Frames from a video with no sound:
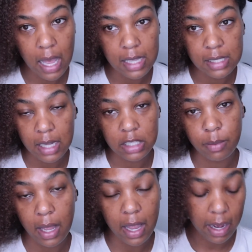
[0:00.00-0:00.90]
I
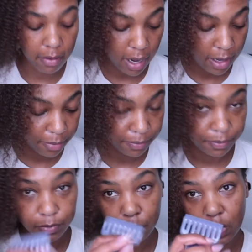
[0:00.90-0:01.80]
section my hair, right?
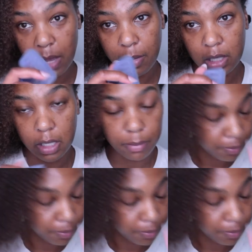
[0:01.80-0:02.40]
So I have my clip.